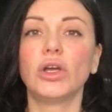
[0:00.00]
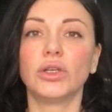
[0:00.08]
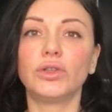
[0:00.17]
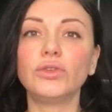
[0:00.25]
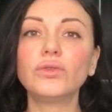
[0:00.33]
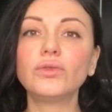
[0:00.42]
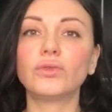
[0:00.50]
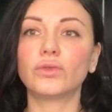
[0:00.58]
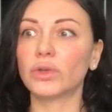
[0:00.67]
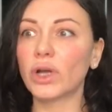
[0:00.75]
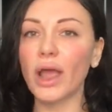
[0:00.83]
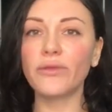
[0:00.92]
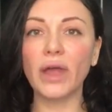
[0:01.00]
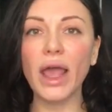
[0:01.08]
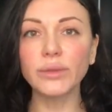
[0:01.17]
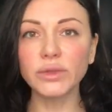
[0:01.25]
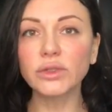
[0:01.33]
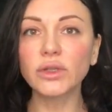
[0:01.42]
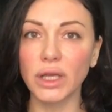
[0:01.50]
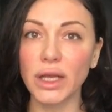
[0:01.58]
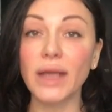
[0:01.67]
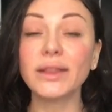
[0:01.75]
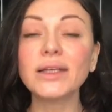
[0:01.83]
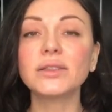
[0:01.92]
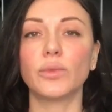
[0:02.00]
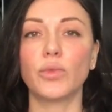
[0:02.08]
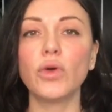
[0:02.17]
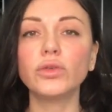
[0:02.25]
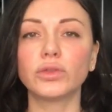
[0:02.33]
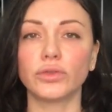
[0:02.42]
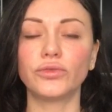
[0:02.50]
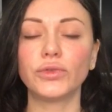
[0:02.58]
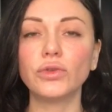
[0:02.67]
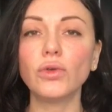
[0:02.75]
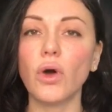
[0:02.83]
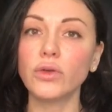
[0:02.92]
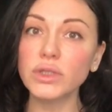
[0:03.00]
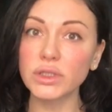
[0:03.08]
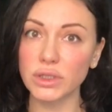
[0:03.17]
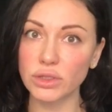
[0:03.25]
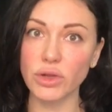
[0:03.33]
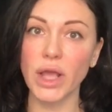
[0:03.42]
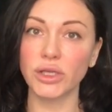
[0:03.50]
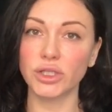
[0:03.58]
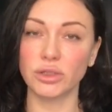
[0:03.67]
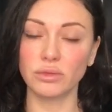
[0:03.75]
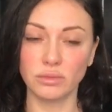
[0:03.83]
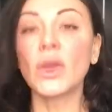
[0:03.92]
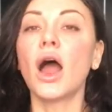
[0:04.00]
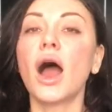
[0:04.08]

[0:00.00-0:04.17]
you have absolutely another point of view on the situation.